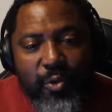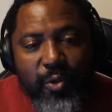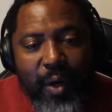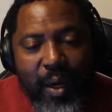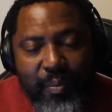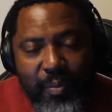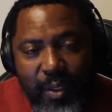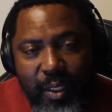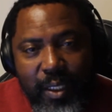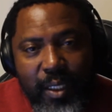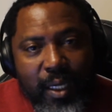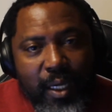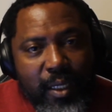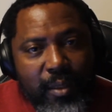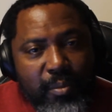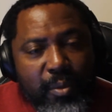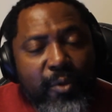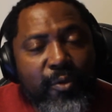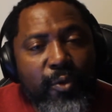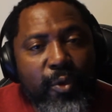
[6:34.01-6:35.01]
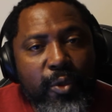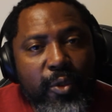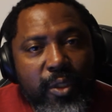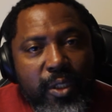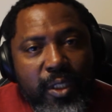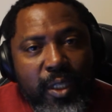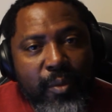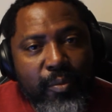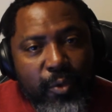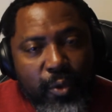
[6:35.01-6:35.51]
drop the gun before you
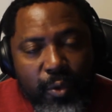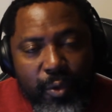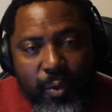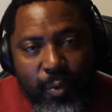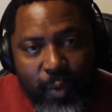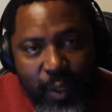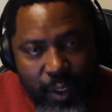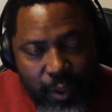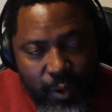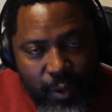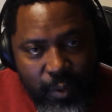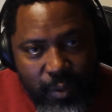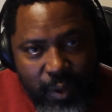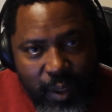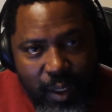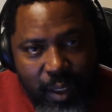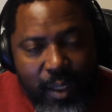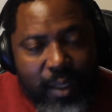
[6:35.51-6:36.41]
jump through the window.